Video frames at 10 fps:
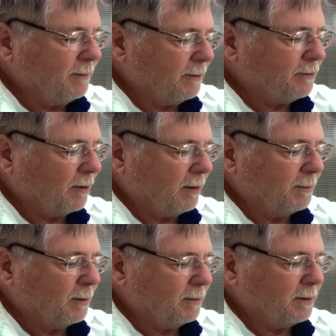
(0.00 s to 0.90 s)

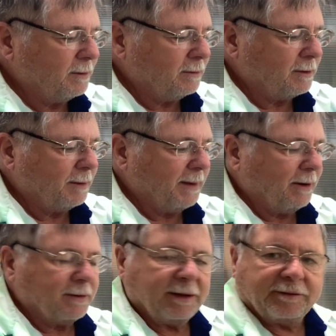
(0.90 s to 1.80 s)
soluble, and it'll come
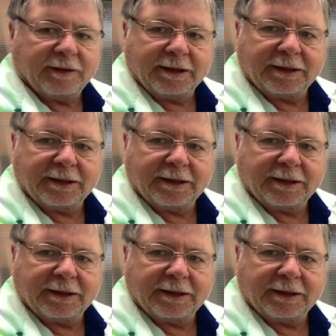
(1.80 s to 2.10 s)
out as a